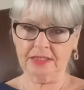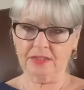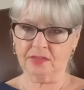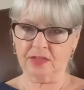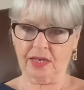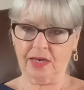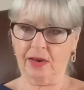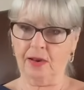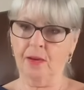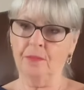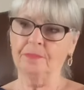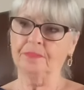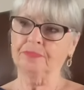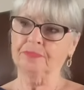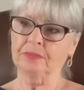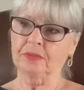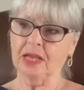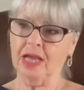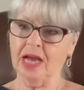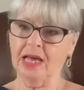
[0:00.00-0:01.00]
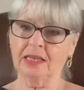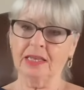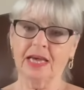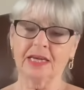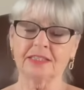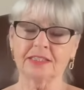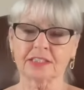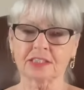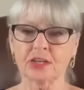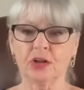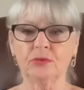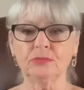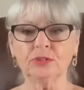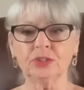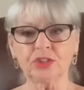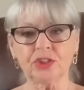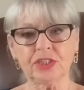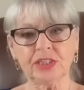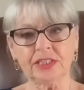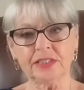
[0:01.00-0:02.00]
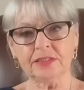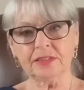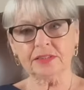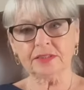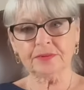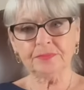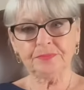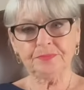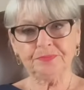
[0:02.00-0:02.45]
of thing. I like the slot machines.